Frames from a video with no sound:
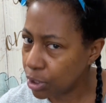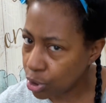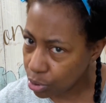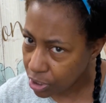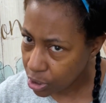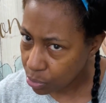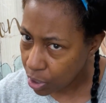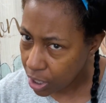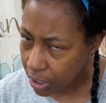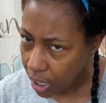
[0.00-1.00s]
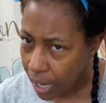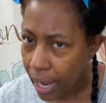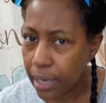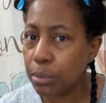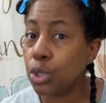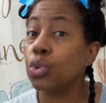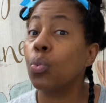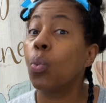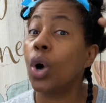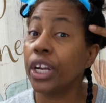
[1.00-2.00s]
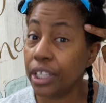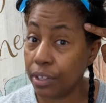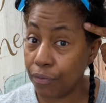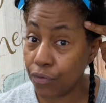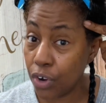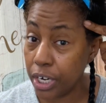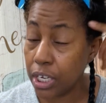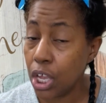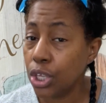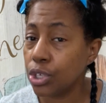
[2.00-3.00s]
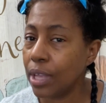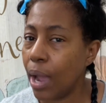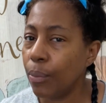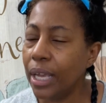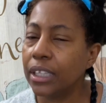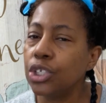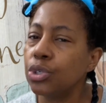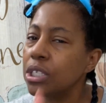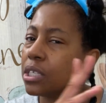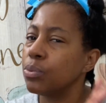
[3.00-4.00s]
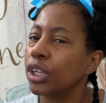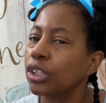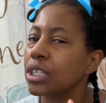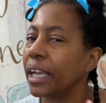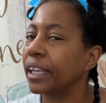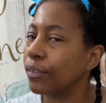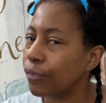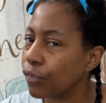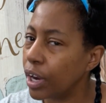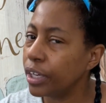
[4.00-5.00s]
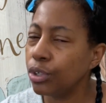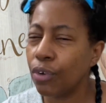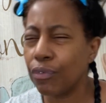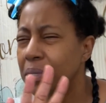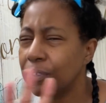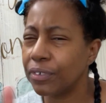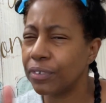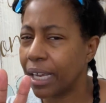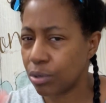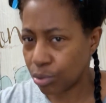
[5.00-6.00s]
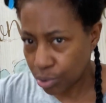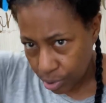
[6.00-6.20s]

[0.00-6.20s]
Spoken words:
this one, and I'm gonna do one in the front. So that way, at least you can see what it looks like in the front, you know, from different angles.